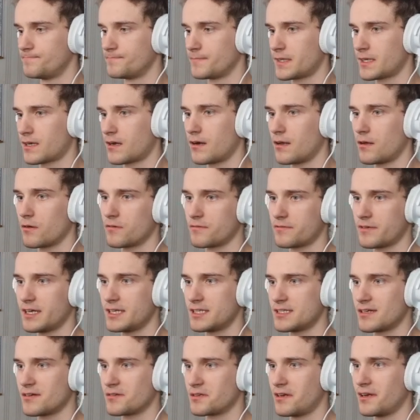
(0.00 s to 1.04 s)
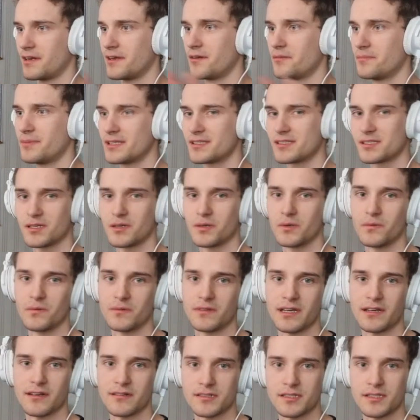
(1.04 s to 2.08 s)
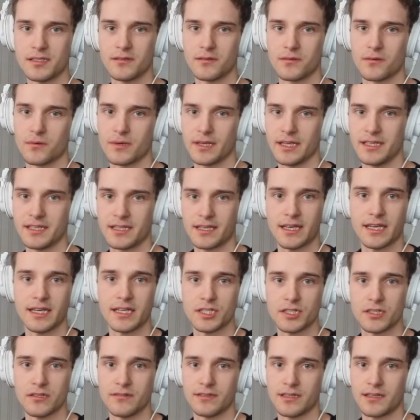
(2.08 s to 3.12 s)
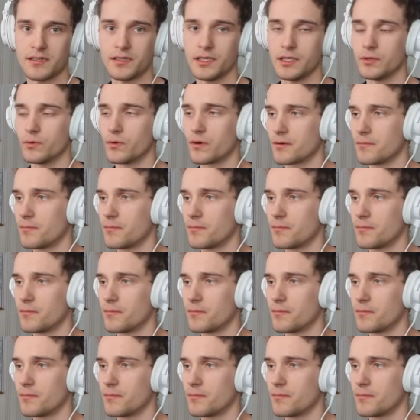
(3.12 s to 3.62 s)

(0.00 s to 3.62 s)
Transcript: the color fades out a little bit, so there's your indication that you are